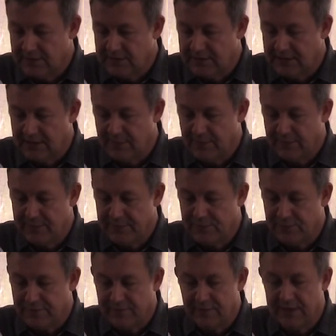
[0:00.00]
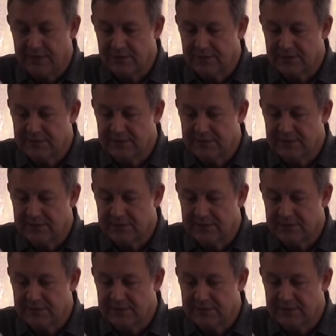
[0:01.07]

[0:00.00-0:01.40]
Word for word: take a moment to reflect on